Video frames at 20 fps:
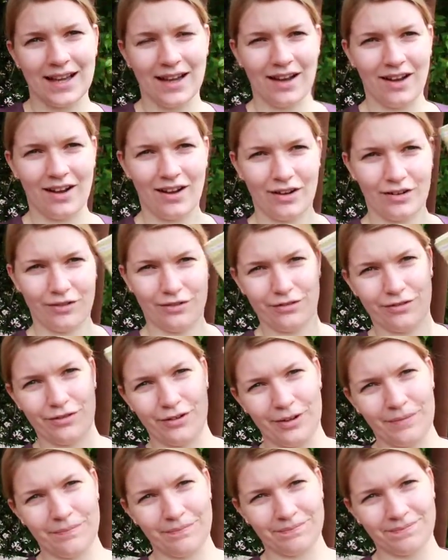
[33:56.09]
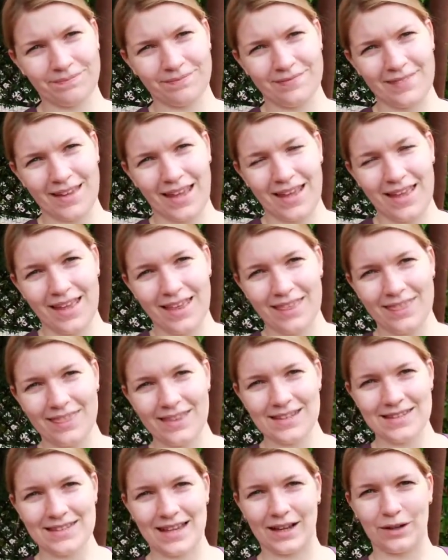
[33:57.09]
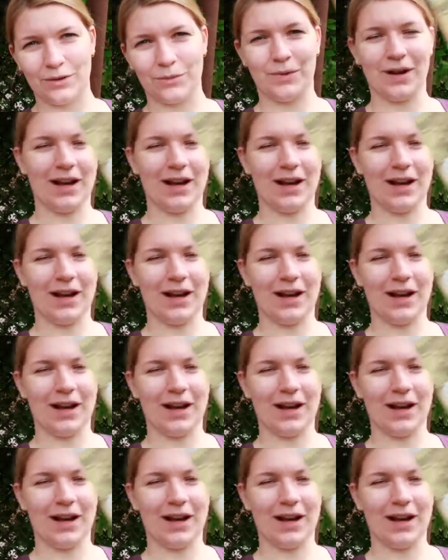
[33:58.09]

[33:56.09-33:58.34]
of the second